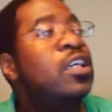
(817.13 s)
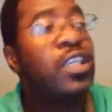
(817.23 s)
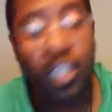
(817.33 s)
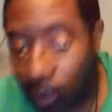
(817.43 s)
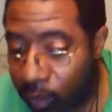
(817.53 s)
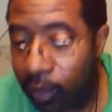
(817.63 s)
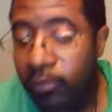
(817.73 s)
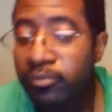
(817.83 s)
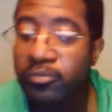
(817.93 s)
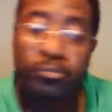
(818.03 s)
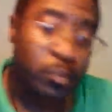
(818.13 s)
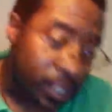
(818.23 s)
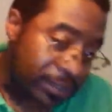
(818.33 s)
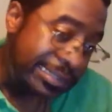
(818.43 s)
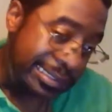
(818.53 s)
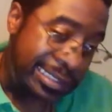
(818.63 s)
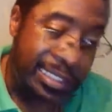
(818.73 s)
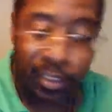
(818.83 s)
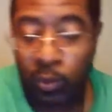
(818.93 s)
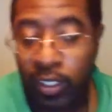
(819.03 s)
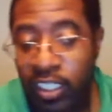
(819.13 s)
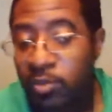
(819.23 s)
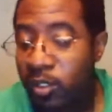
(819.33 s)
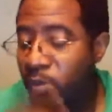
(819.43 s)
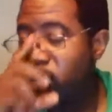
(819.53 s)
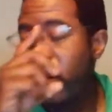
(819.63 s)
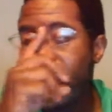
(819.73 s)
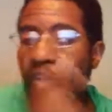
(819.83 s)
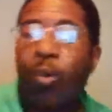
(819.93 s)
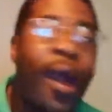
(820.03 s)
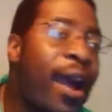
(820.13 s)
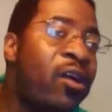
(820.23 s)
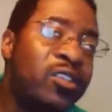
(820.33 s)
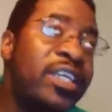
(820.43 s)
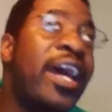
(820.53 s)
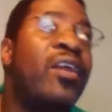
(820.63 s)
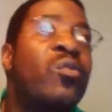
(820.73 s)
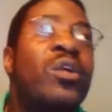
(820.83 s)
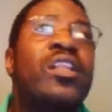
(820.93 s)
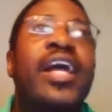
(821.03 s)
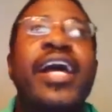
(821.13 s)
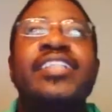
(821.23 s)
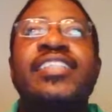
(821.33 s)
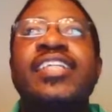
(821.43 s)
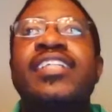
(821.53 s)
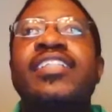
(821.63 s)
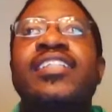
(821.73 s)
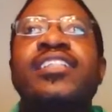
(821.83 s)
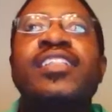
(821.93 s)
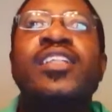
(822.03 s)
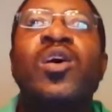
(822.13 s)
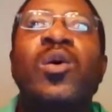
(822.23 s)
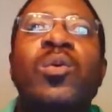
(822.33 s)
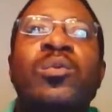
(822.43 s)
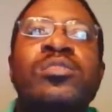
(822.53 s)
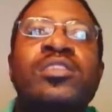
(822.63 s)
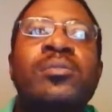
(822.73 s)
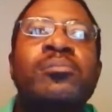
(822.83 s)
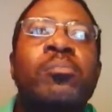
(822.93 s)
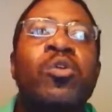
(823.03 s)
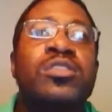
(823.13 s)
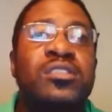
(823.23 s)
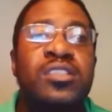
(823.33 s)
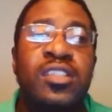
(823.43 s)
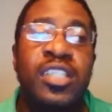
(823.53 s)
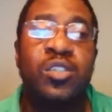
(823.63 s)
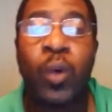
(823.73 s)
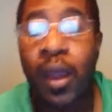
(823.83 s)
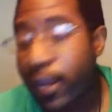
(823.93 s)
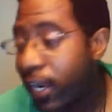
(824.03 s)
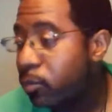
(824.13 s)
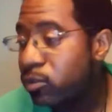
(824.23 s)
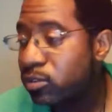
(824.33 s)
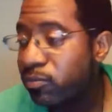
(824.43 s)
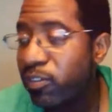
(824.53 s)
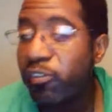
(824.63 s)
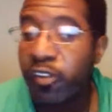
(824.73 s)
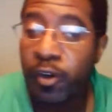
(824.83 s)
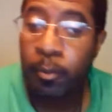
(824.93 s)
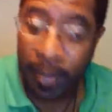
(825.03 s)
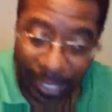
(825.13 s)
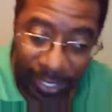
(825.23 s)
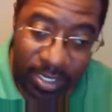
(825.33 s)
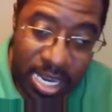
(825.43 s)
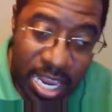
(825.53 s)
You don't know, but it is what it is. But when you're out in the wild, you got to realize that most of these wild animals fear man,